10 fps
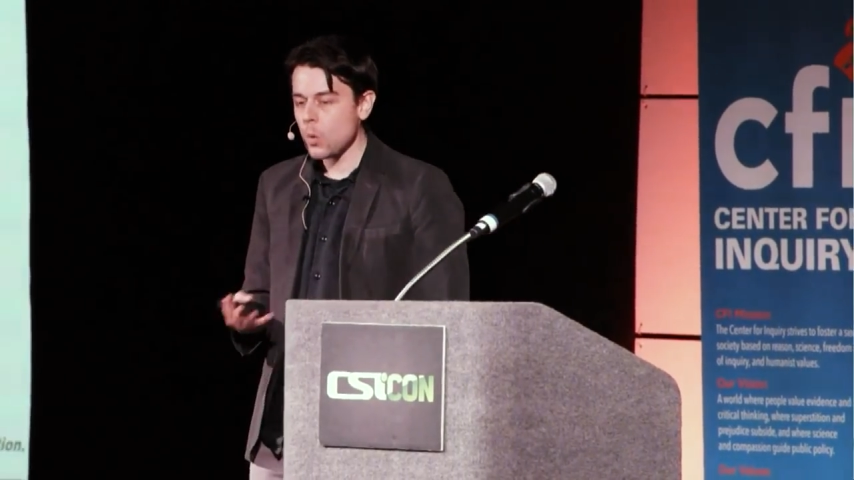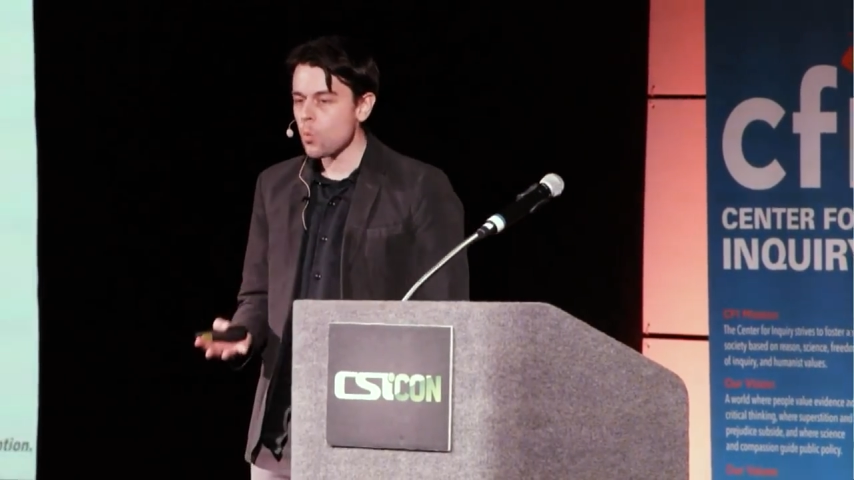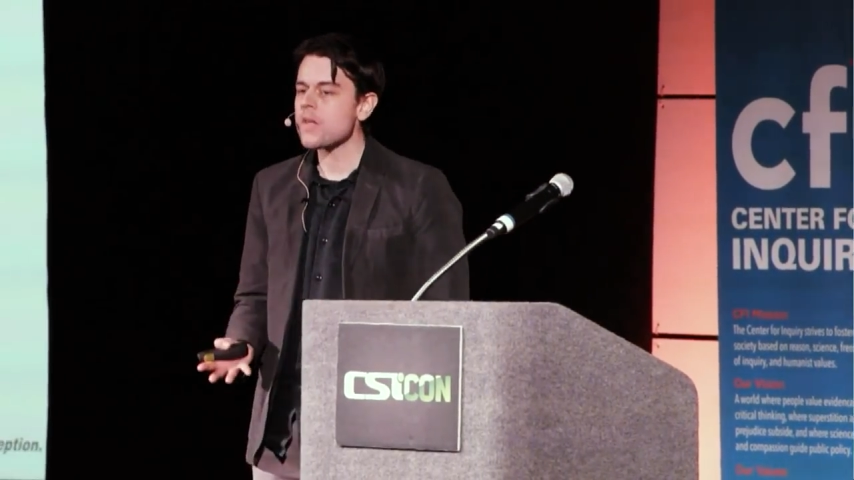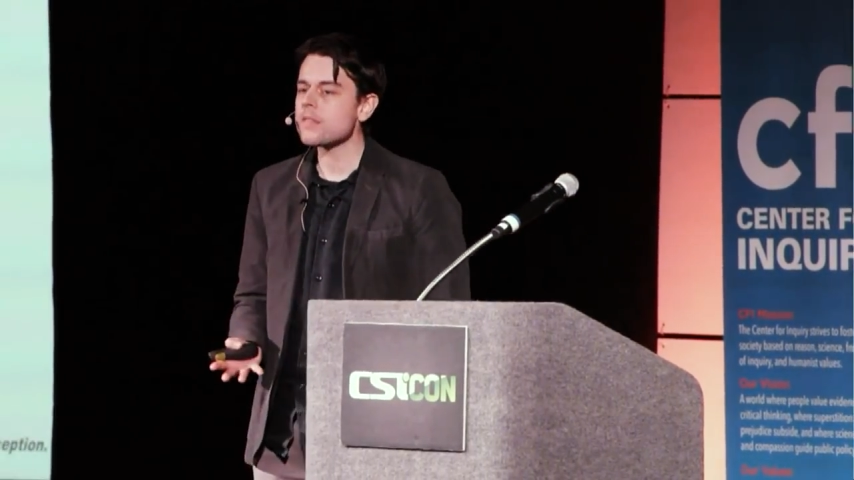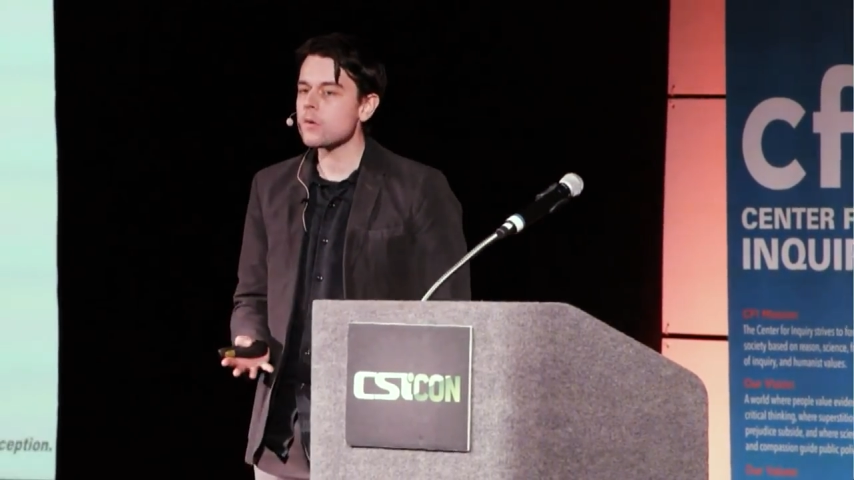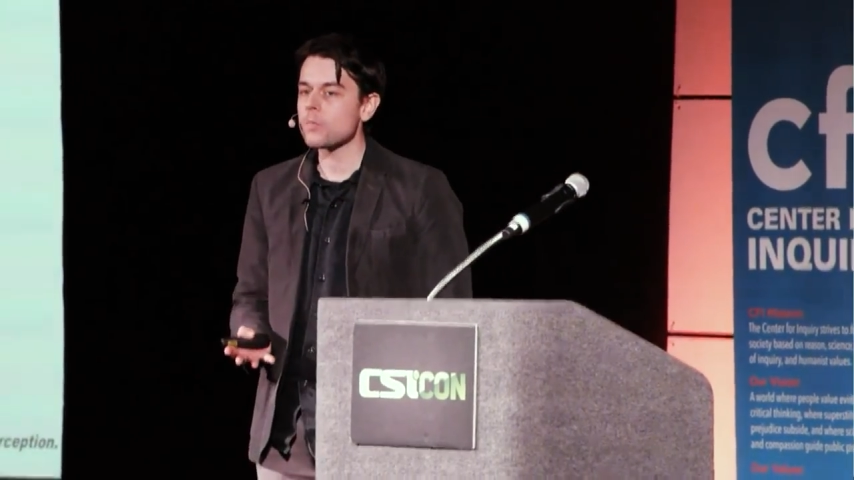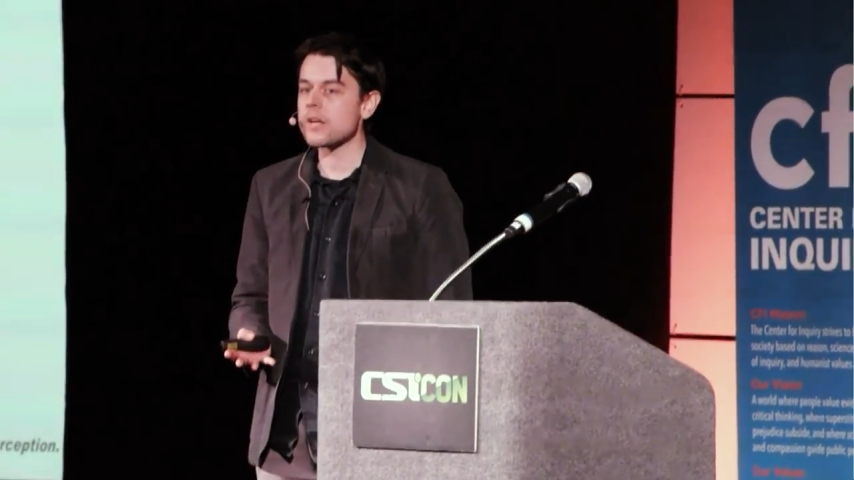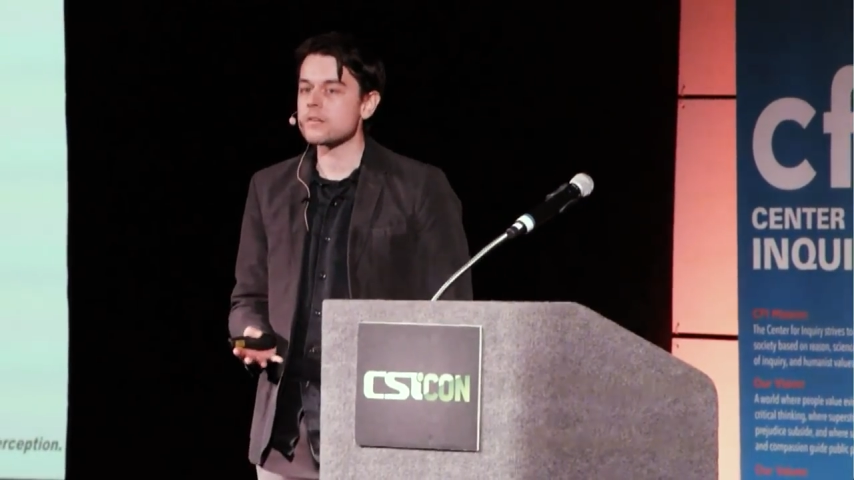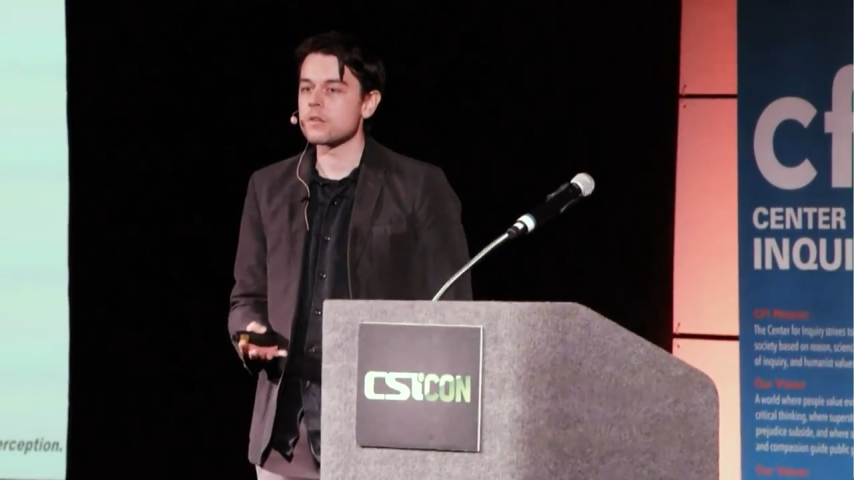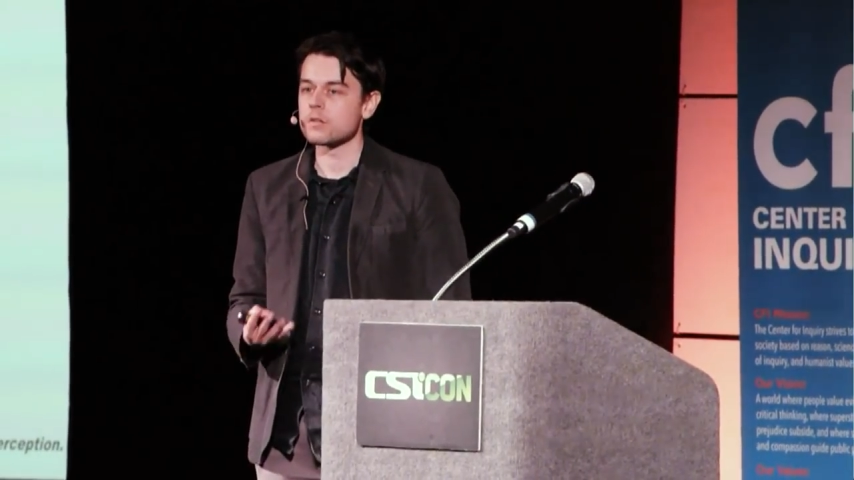when they were
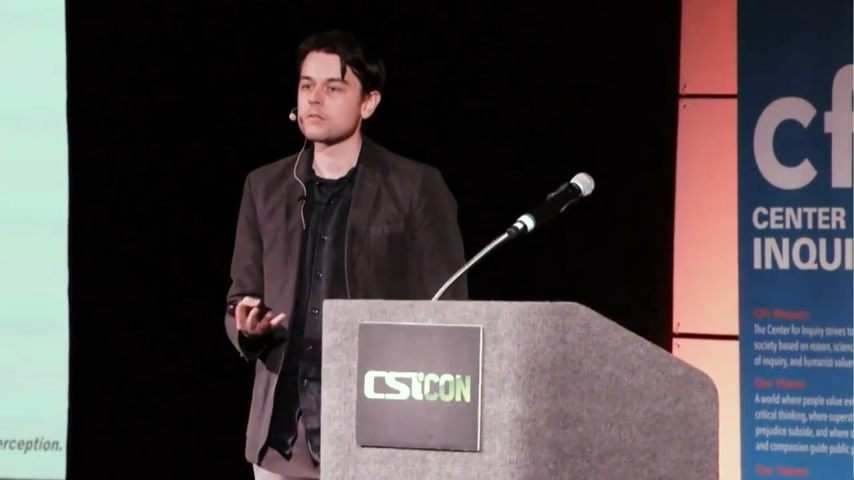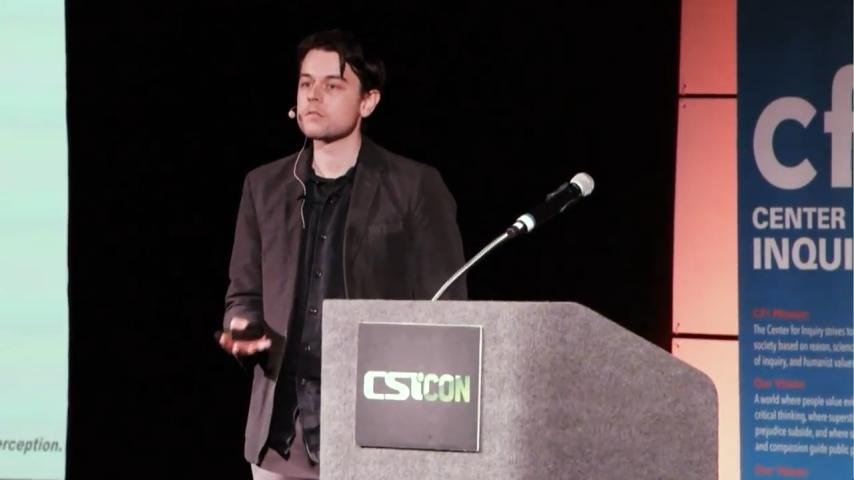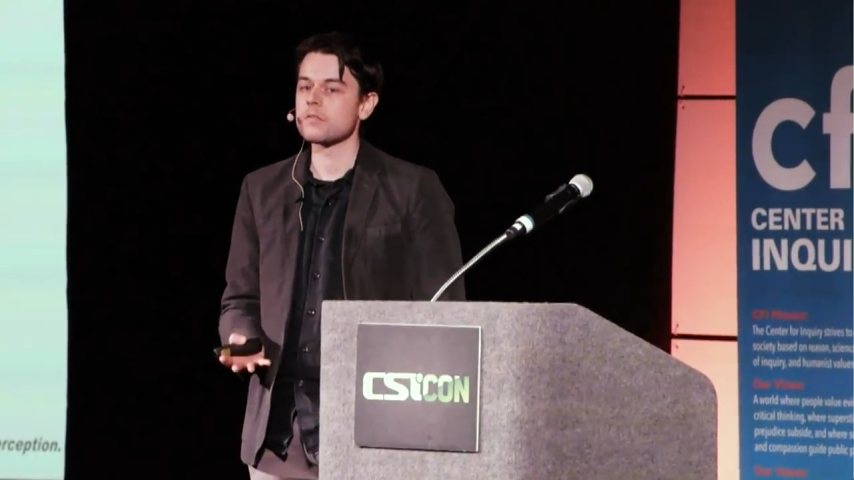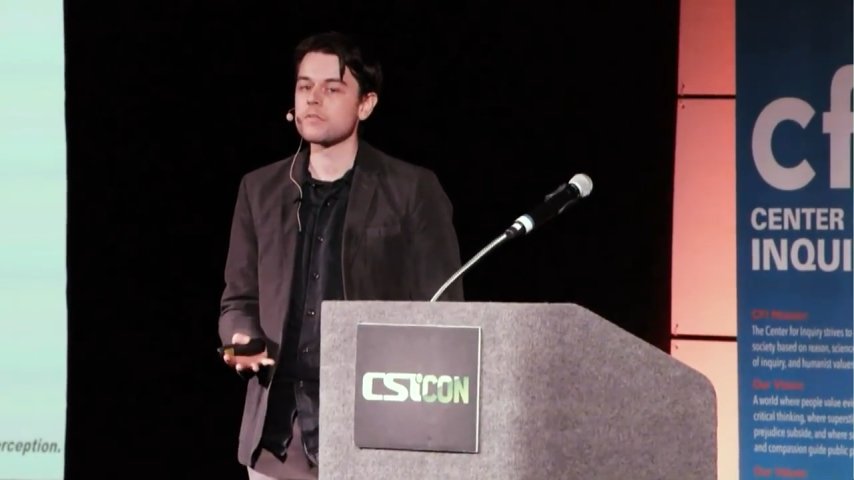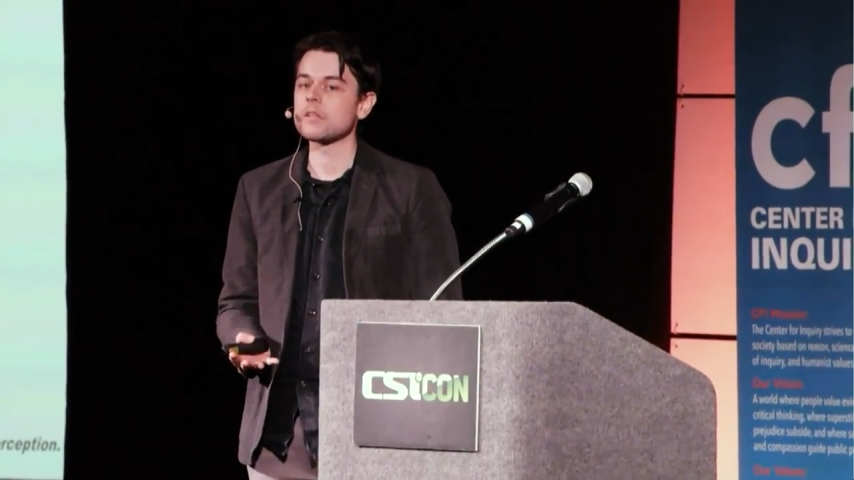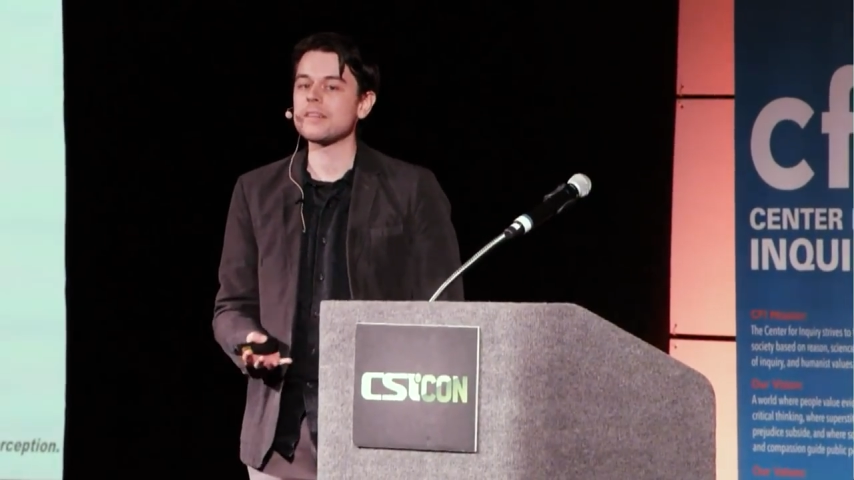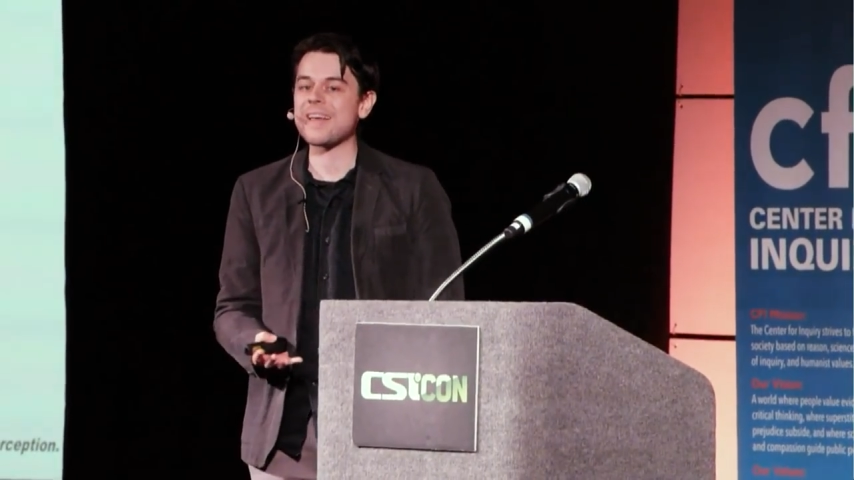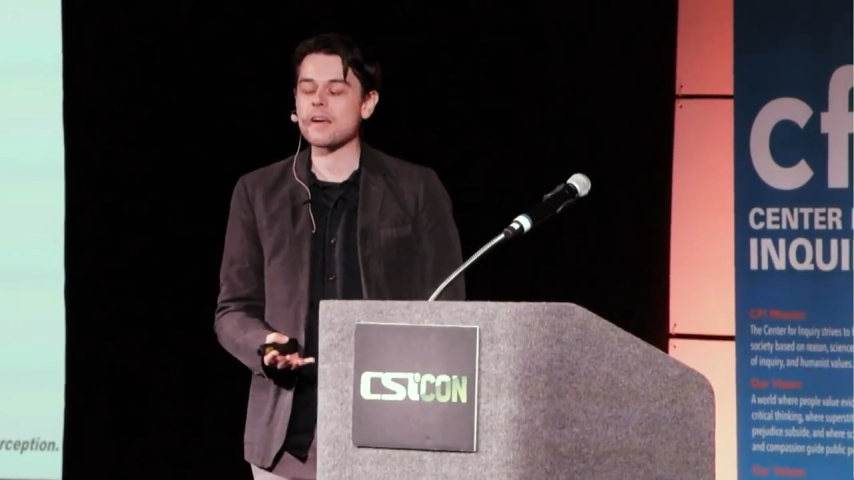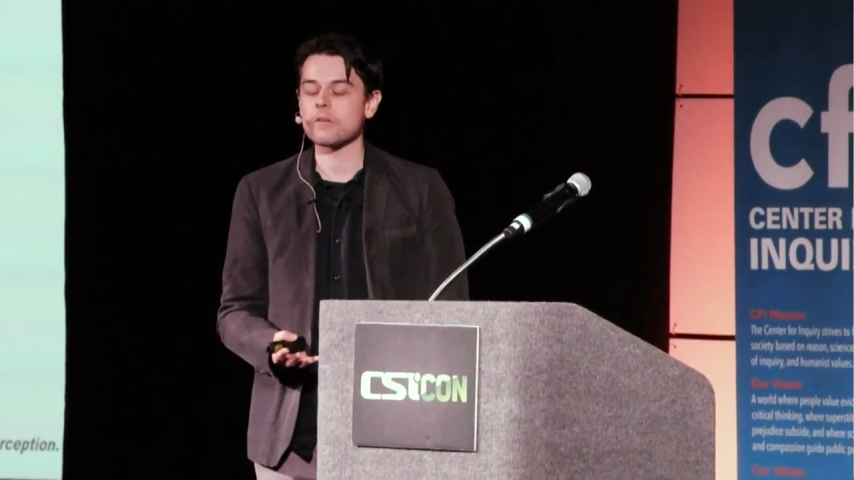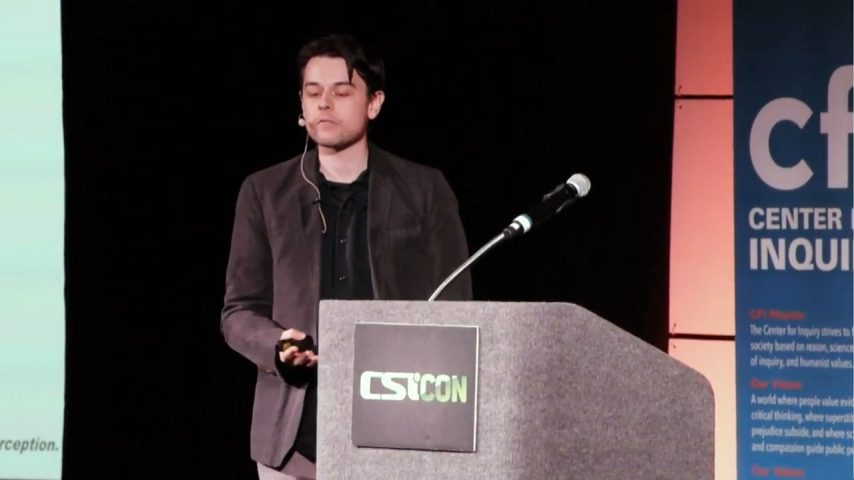made to feel a lack